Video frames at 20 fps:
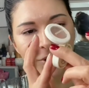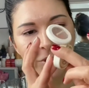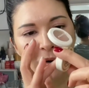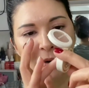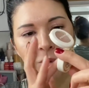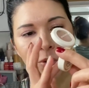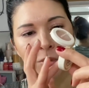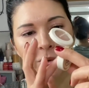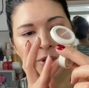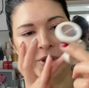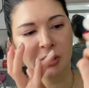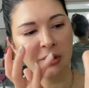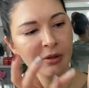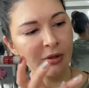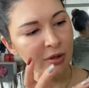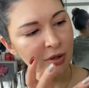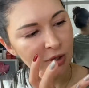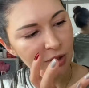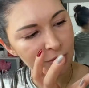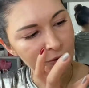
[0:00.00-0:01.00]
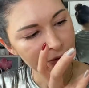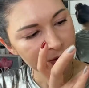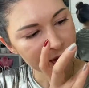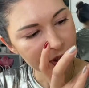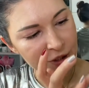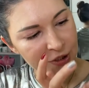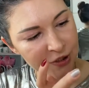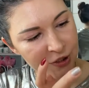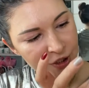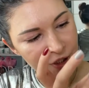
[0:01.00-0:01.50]
golden
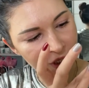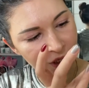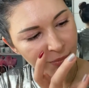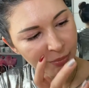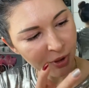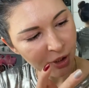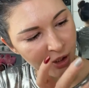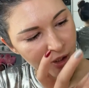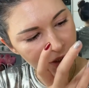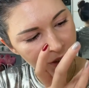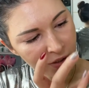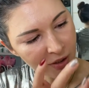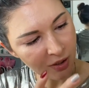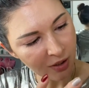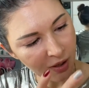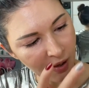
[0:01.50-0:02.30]
shimmer.